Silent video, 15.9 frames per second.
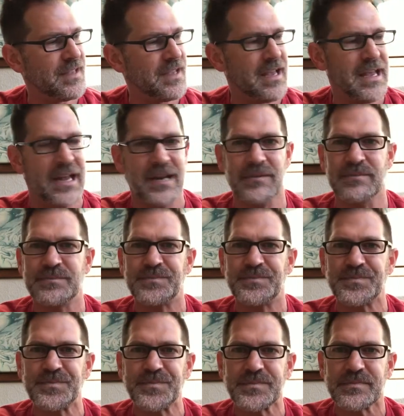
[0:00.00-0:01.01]
And,
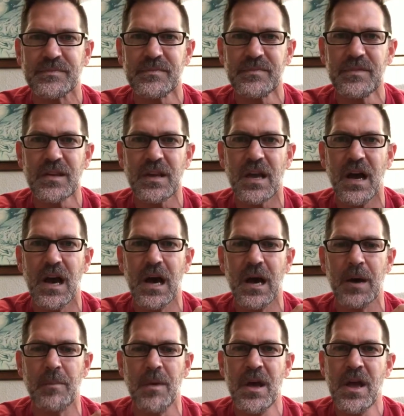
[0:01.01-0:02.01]

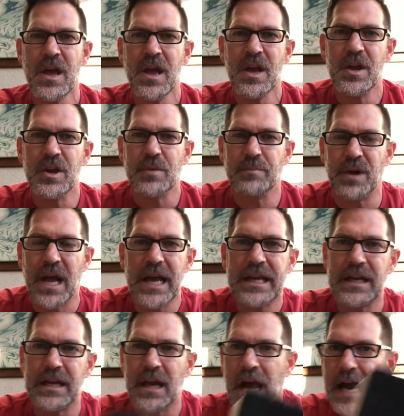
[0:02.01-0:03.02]
um, but I
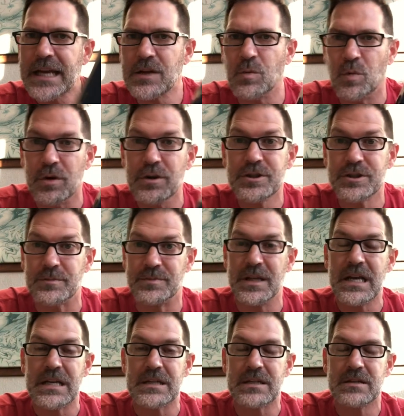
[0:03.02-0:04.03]
can, I can worship
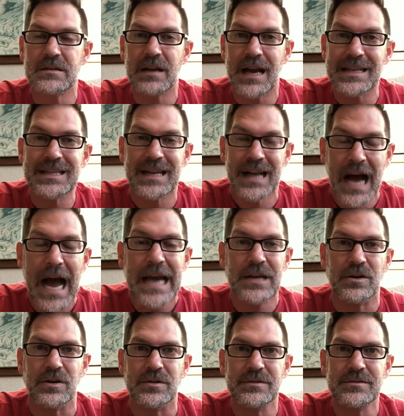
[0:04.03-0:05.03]
this as an
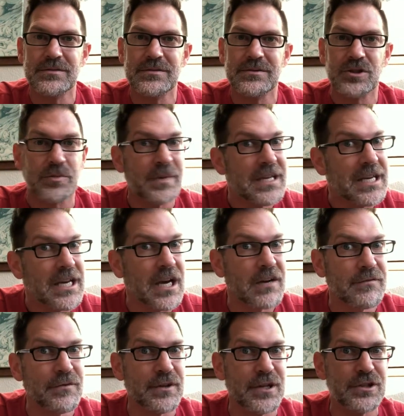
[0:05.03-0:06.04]
idol. So be
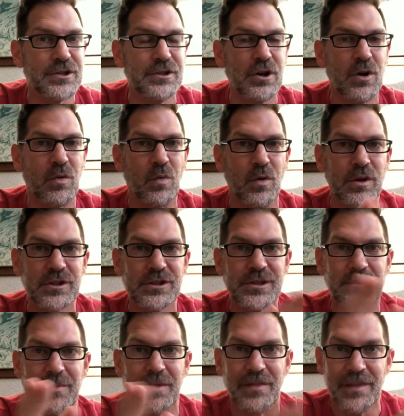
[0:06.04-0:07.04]
careful that you don't
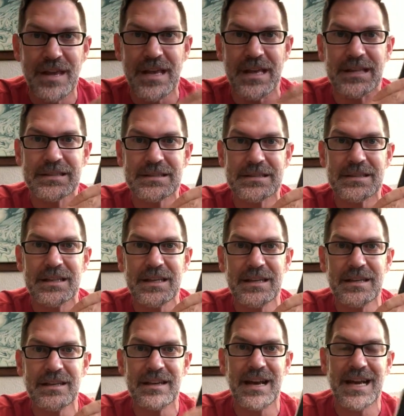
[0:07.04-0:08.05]
worship this
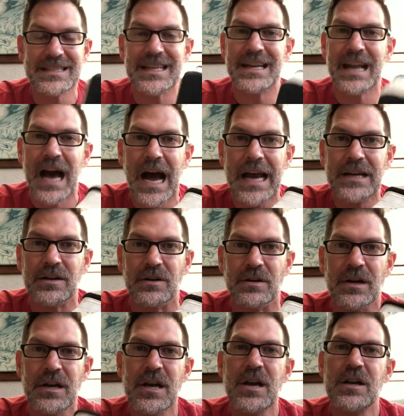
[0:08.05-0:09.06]
as an idol.
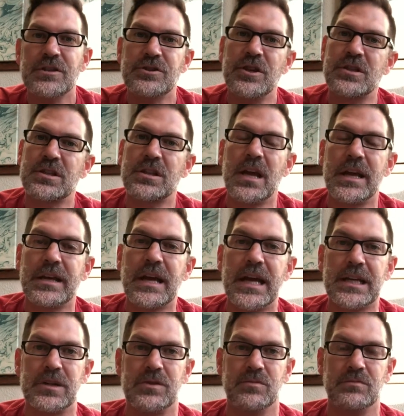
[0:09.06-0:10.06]
Just like
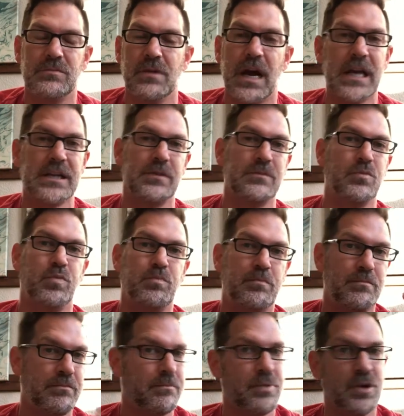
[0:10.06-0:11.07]
I could, I could
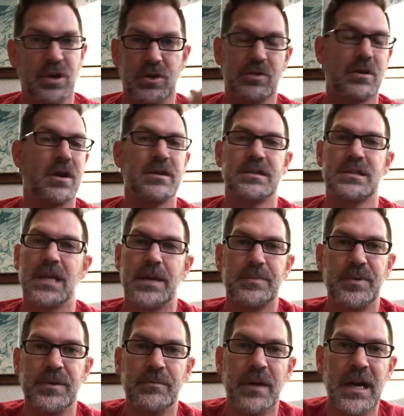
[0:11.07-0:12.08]
put a cross
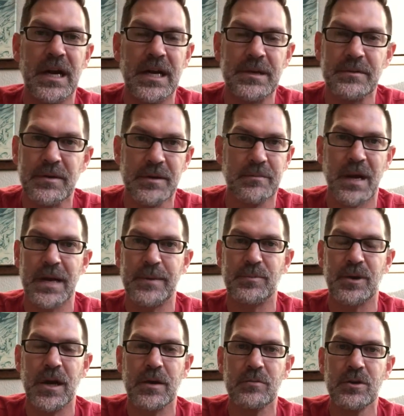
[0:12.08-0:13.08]
up in my, in my
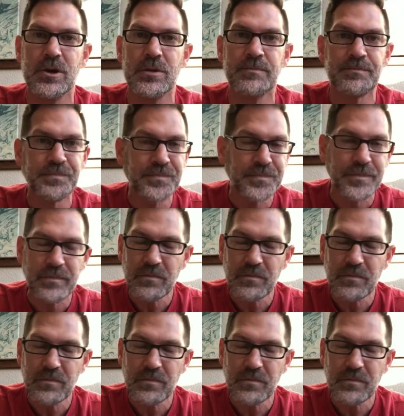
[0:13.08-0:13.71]
prayer room.